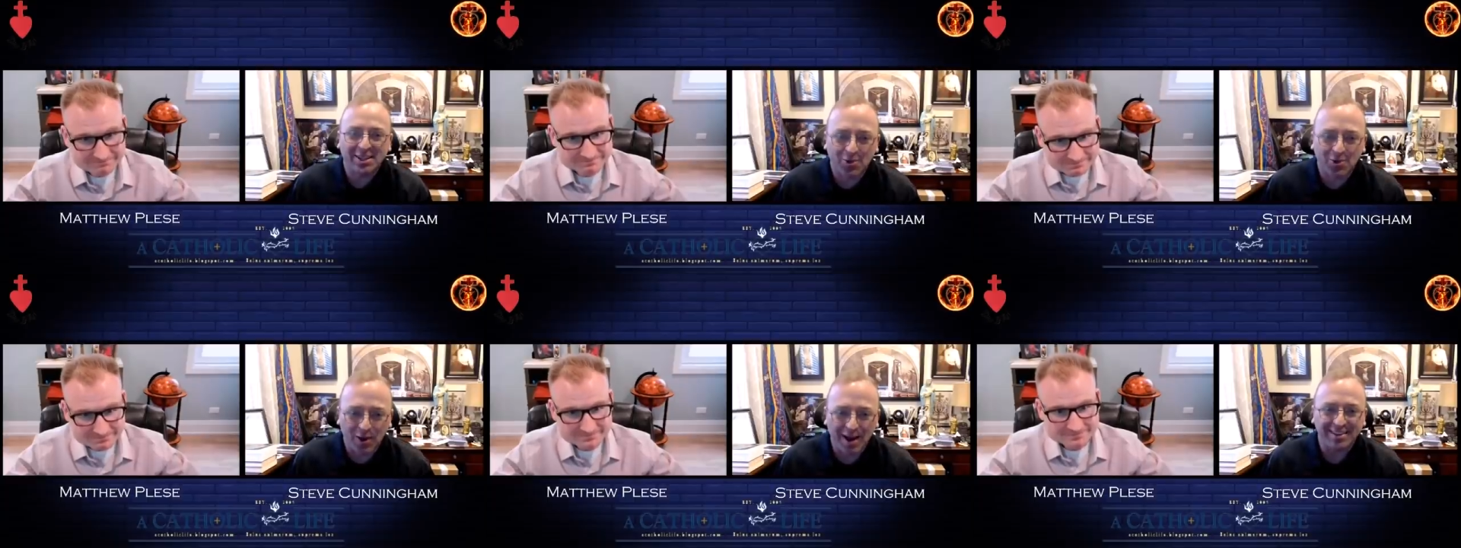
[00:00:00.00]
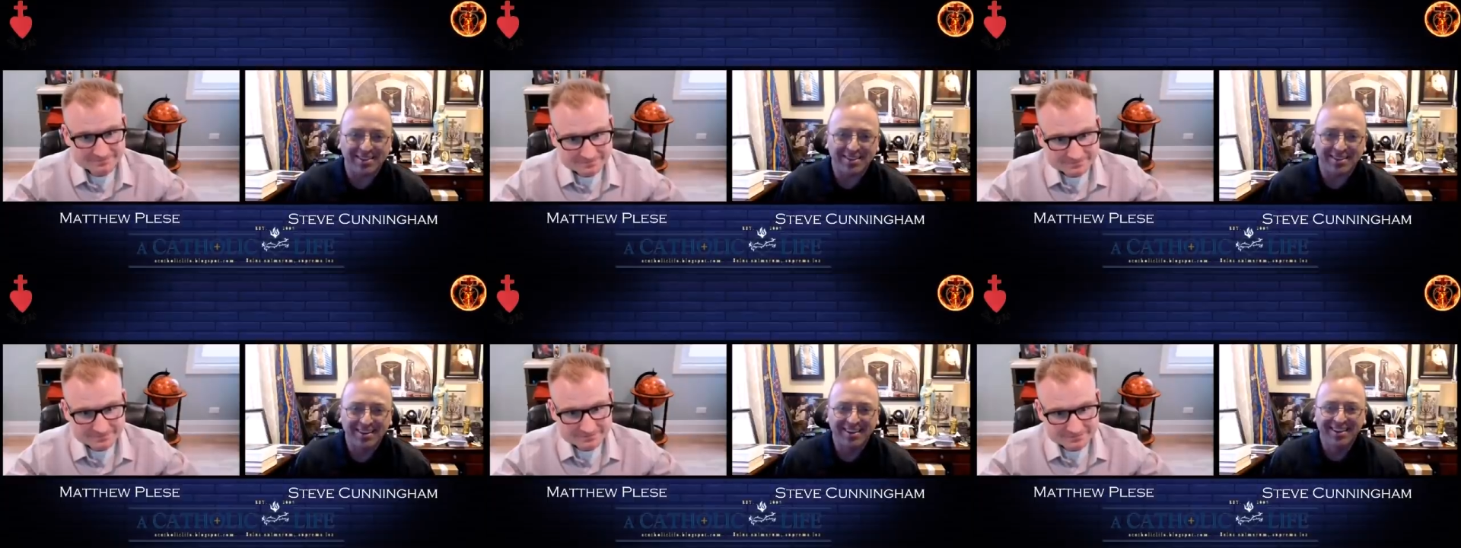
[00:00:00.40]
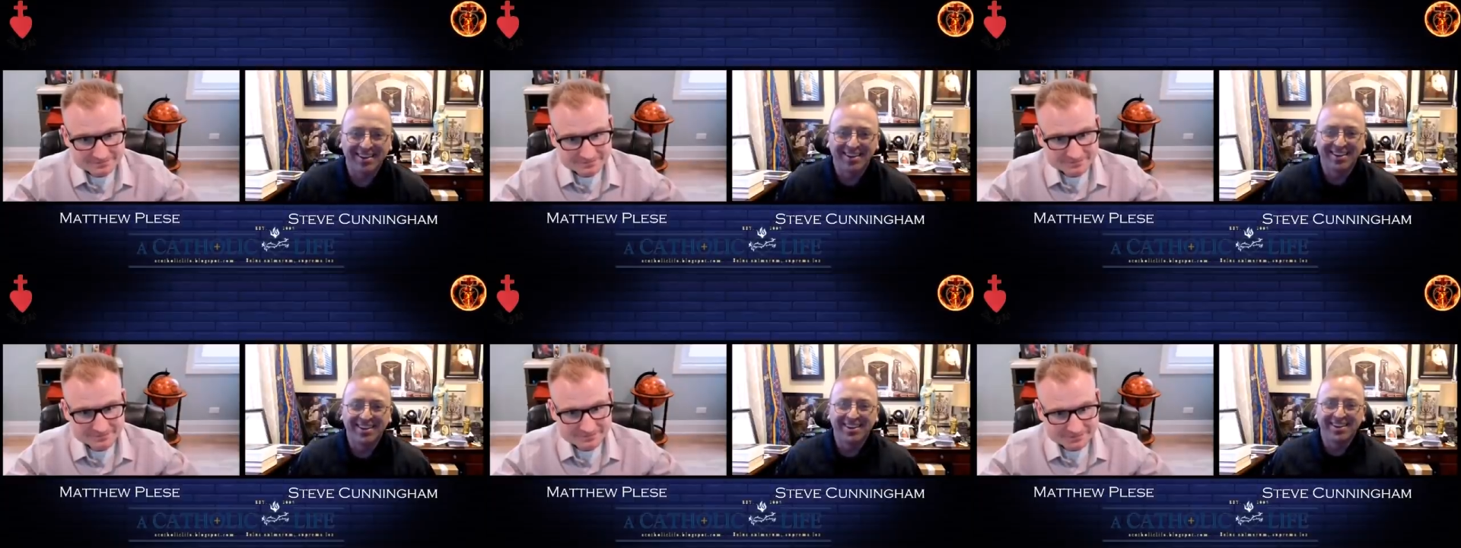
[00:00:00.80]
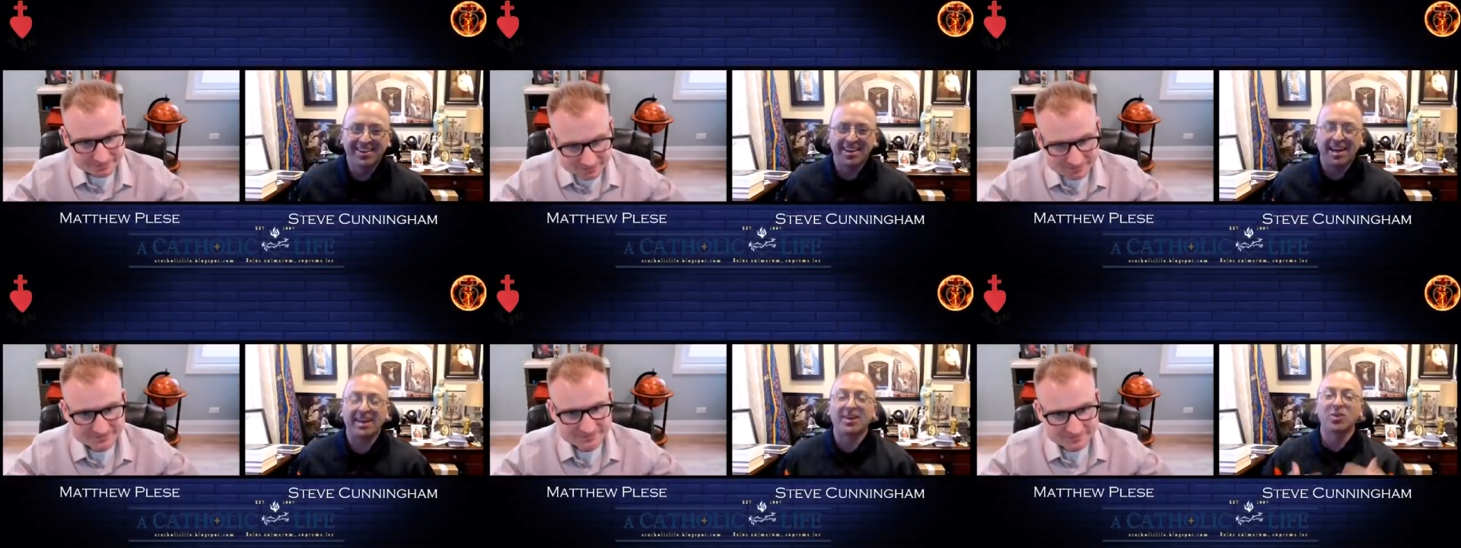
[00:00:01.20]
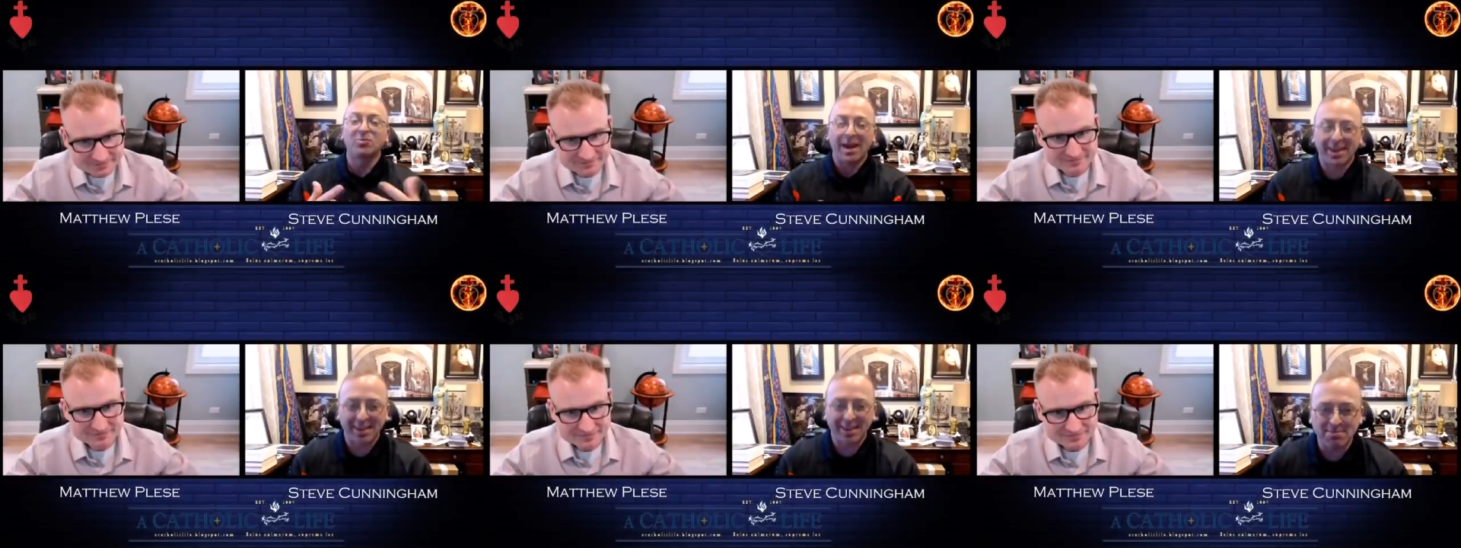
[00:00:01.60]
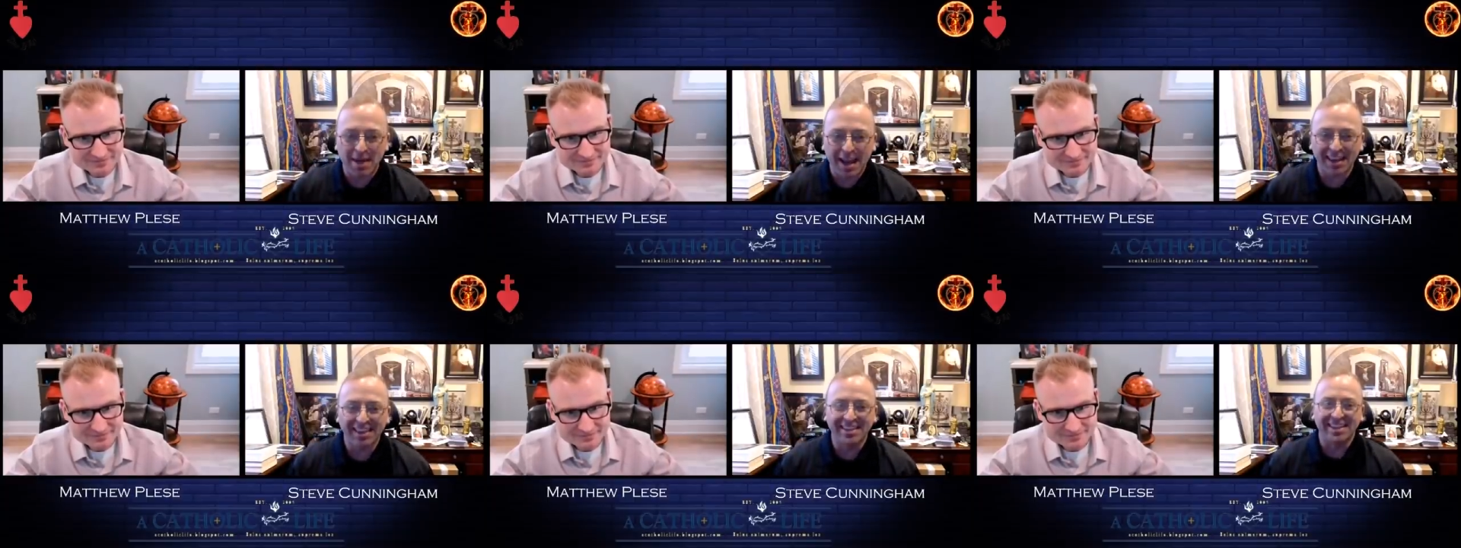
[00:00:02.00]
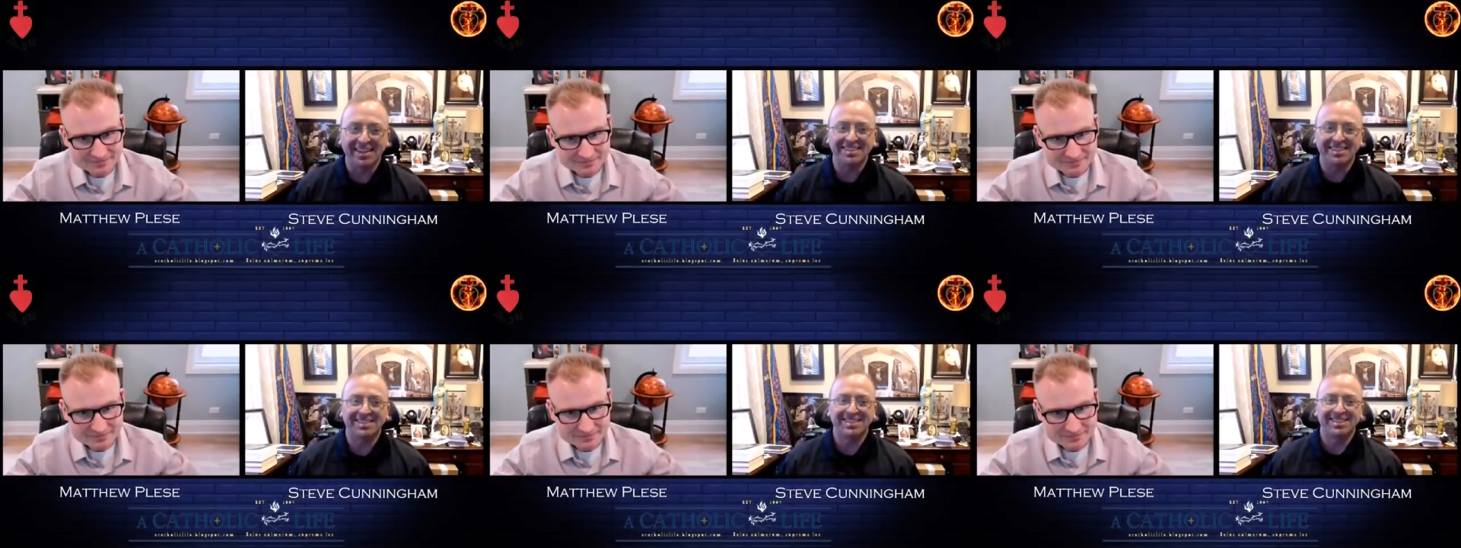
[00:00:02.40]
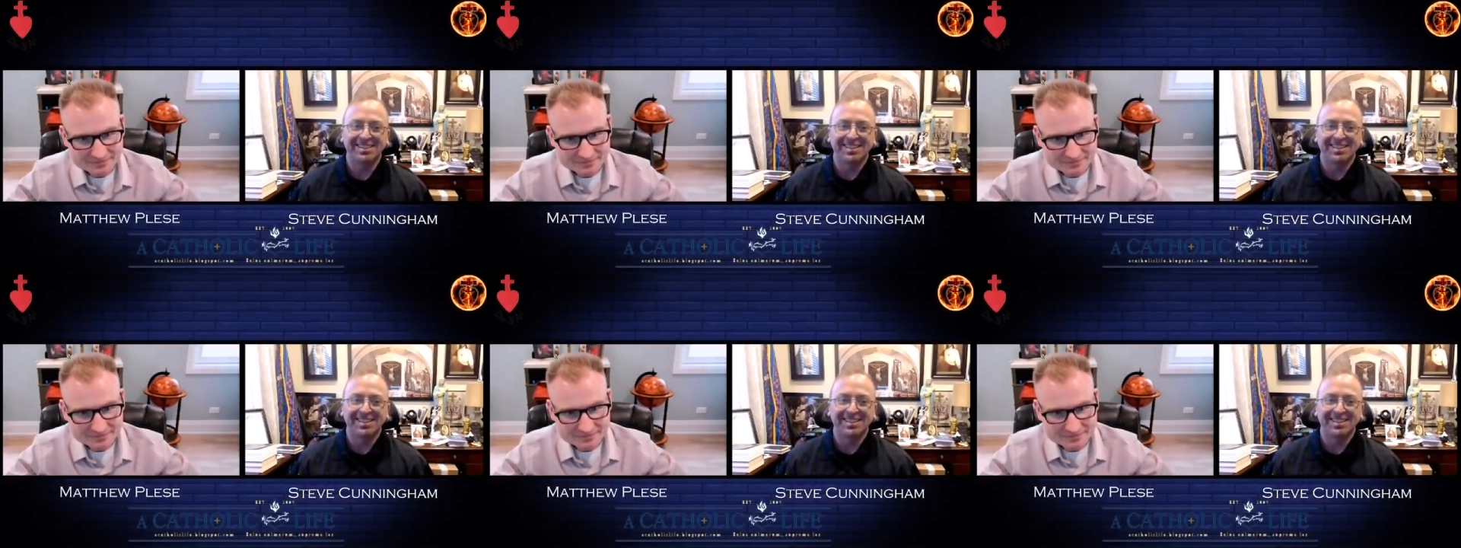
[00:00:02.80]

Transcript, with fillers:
Speaker 1: it great. Mm-hmm. And it goes back into manliness.